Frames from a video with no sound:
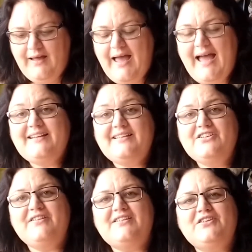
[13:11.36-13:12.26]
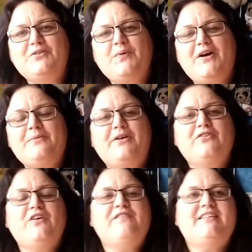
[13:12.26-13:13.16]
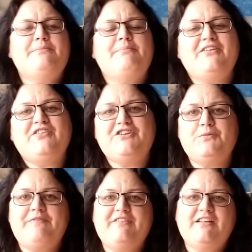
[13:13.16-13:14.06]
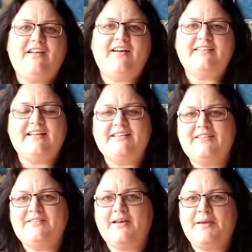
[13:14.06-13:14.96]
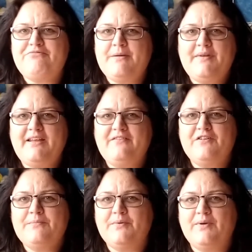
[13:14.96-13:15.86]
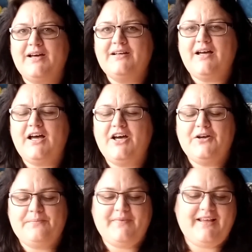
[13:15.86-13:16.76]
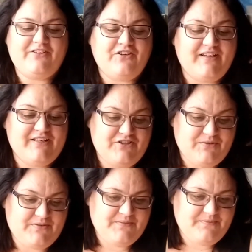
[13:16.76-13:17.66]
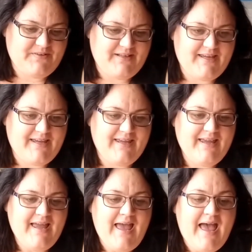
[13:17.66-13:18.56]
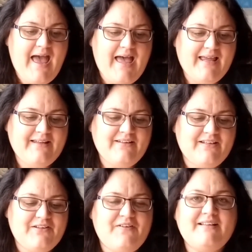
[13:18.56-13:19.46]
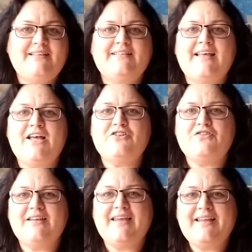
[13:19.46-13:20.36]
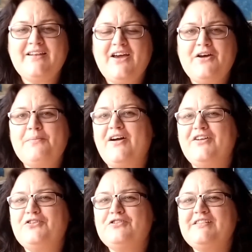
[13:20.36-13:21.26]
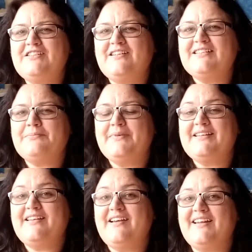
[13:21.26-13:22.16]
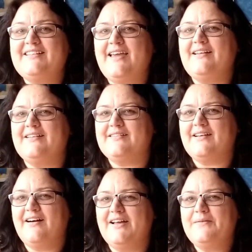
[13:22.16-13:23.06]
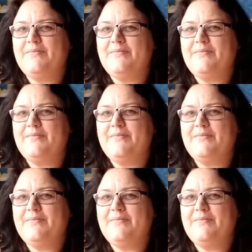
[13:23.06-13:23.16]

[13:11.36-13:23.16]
And it's interesting as well, because obviously Matt's got issues with his clients, and this Premier League footballer has got issues, okay? And the fact is that in her mind, Troy starts to mentally kind of date this guy.